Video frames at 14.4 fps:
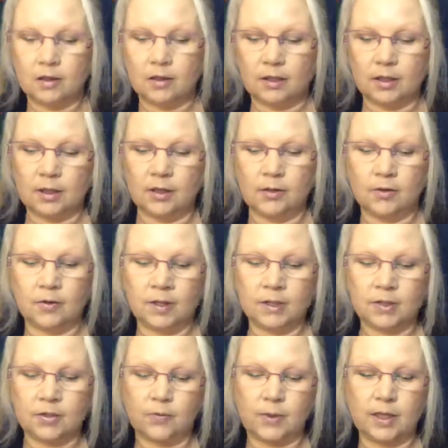You know, it's
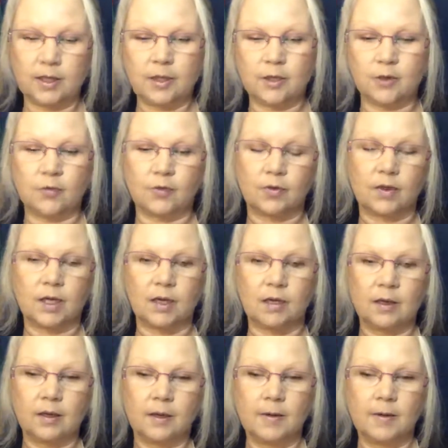the way that you think.